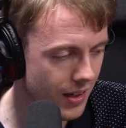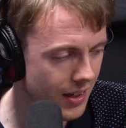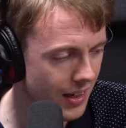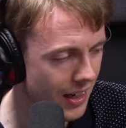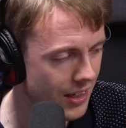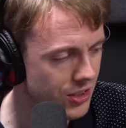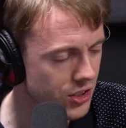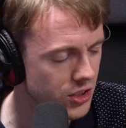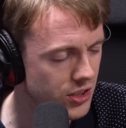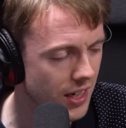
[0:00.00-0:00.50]

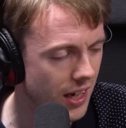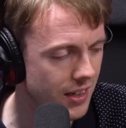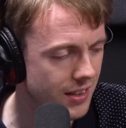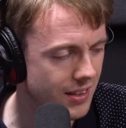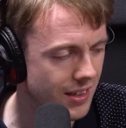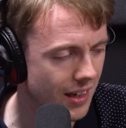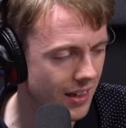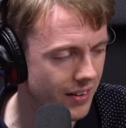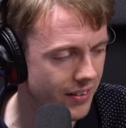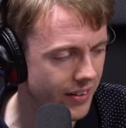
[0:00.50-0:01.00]
I just had
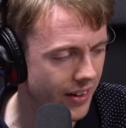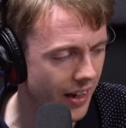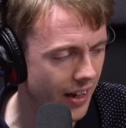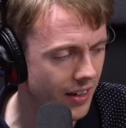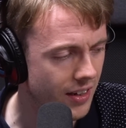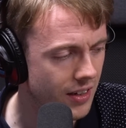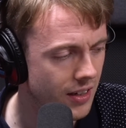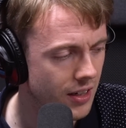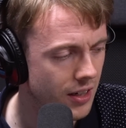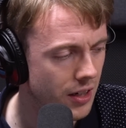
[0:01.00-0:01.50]
that
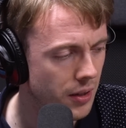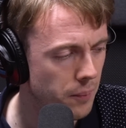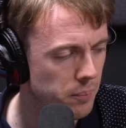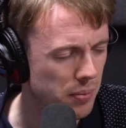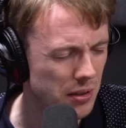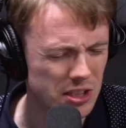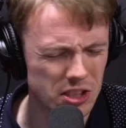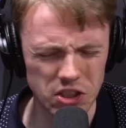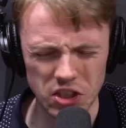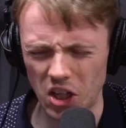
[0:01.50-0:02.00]
there.
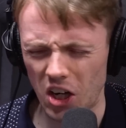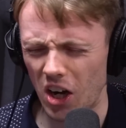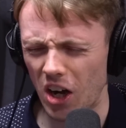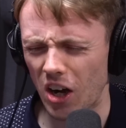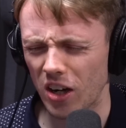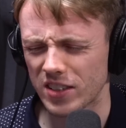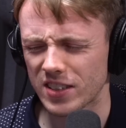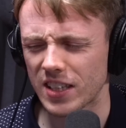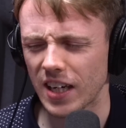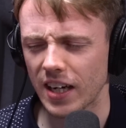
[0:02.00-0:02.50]

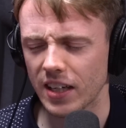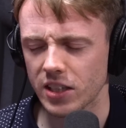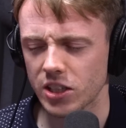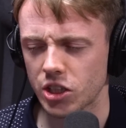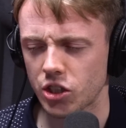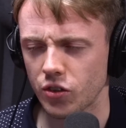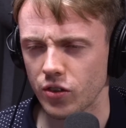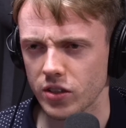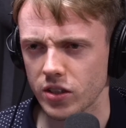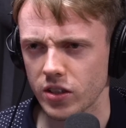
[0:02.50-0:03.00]
Bizarre
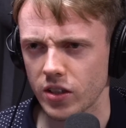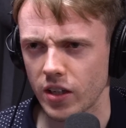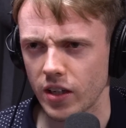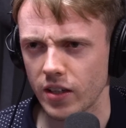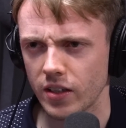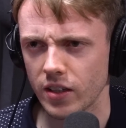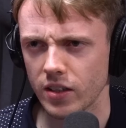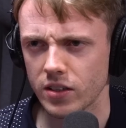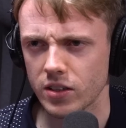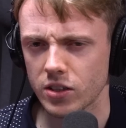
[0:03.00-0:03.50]
texture, isn't it,
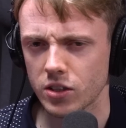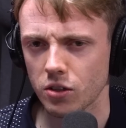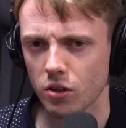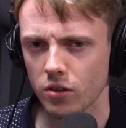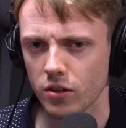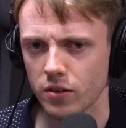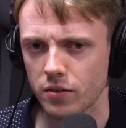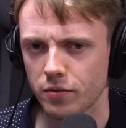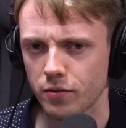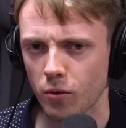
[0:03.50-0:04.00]
in its
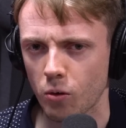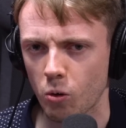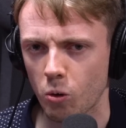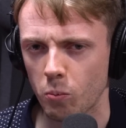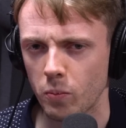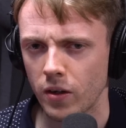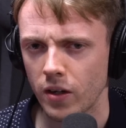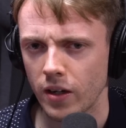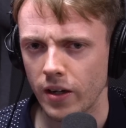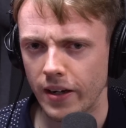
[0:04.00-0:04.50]
solid
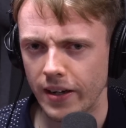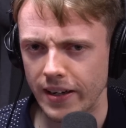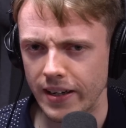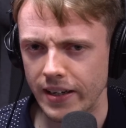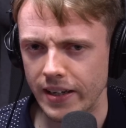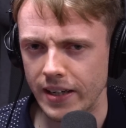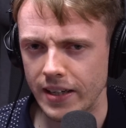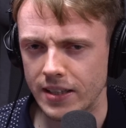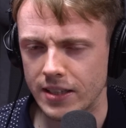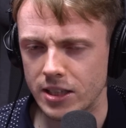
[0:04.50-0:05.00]
form. It
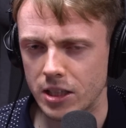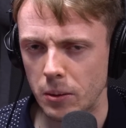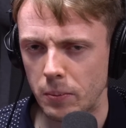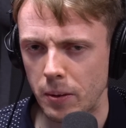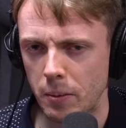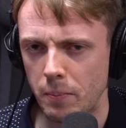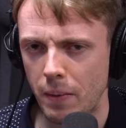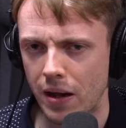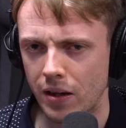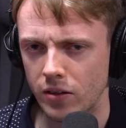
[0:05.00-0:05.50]
needs to
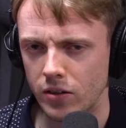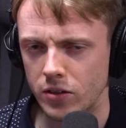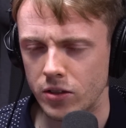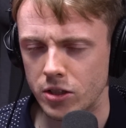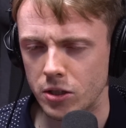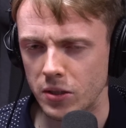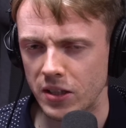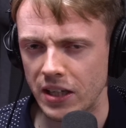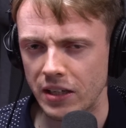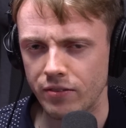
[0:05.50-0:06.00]
be melted
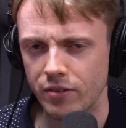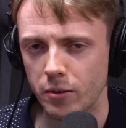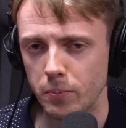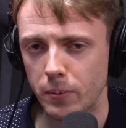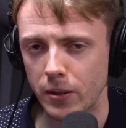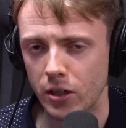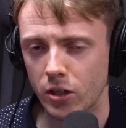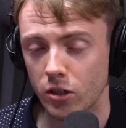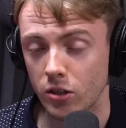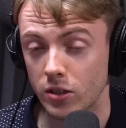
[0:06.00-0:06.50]
to even
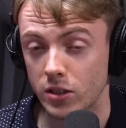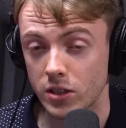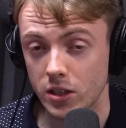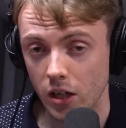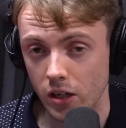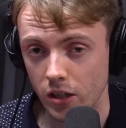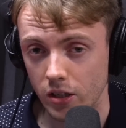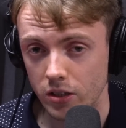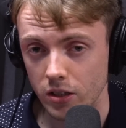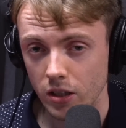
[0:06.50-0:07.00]
be
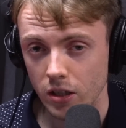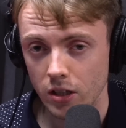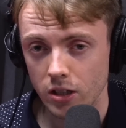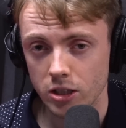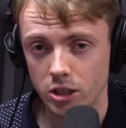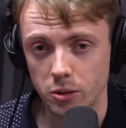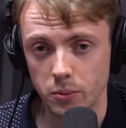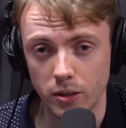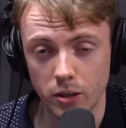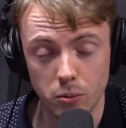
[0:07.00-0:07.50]
considered
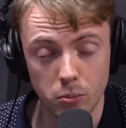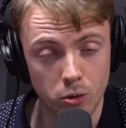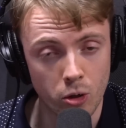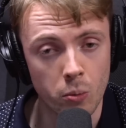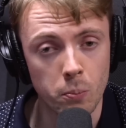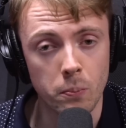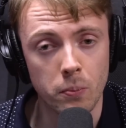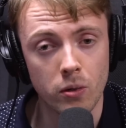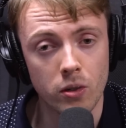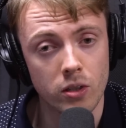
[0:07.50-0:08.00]
to be
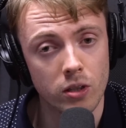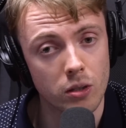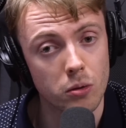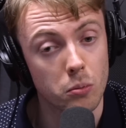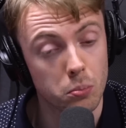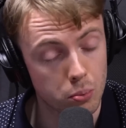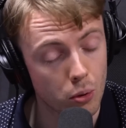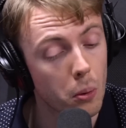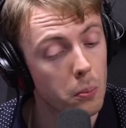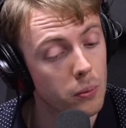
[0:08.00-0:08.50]

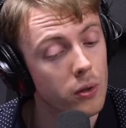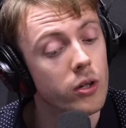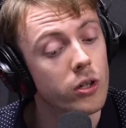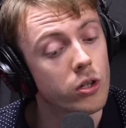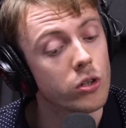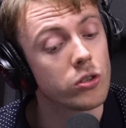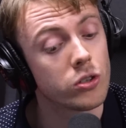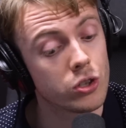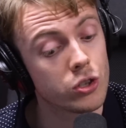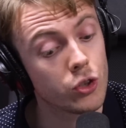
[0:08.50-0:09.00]
properly
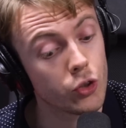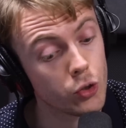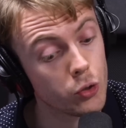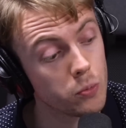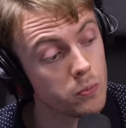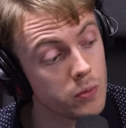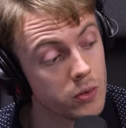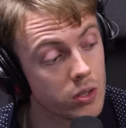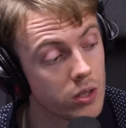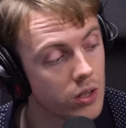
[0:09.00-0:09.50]

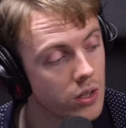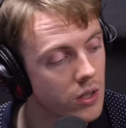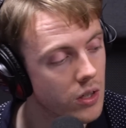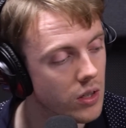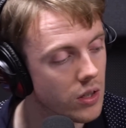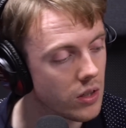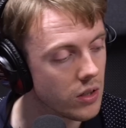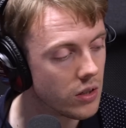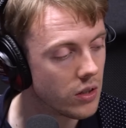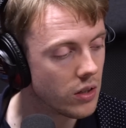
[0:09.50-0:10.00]
consumed.
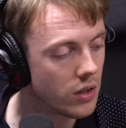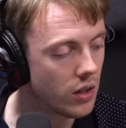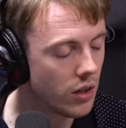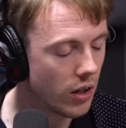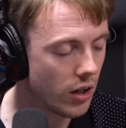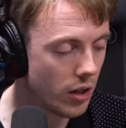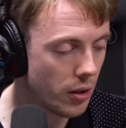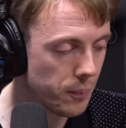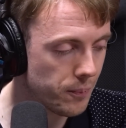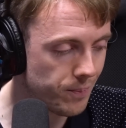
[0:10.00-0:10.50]

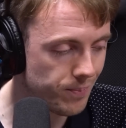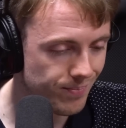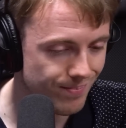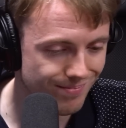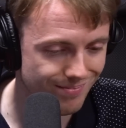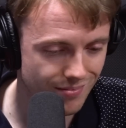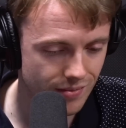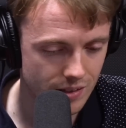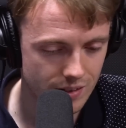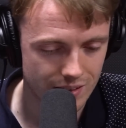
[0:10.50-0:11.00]

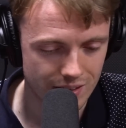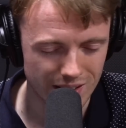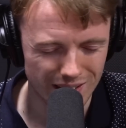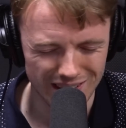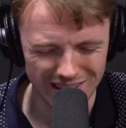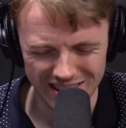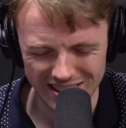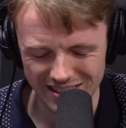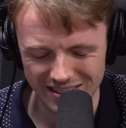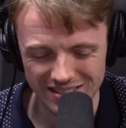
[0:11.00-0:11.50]

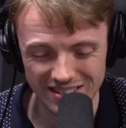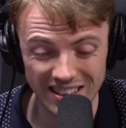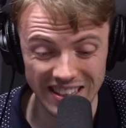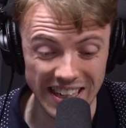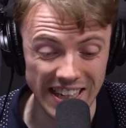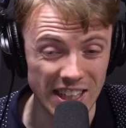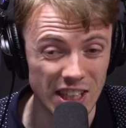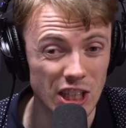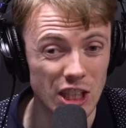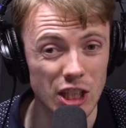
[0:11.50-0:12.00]
It
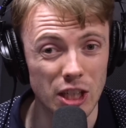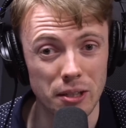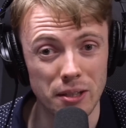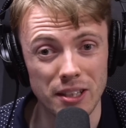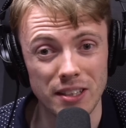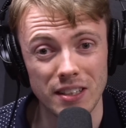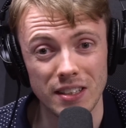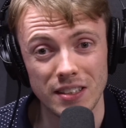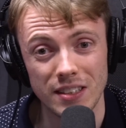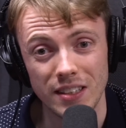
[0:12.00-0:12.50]
is
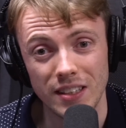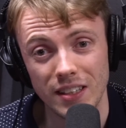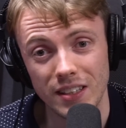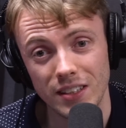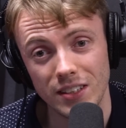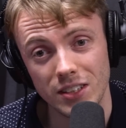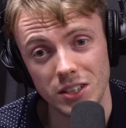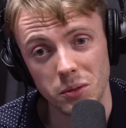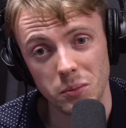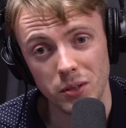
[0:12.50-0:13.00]
shit, isn't it? It
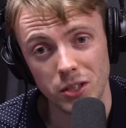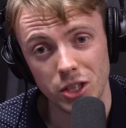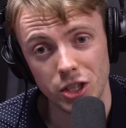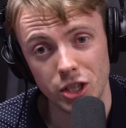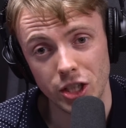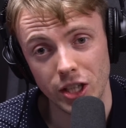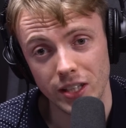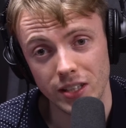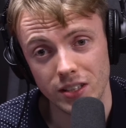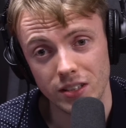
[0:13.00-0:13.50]
is a bit
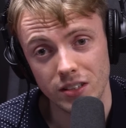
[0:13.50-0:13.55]
shit.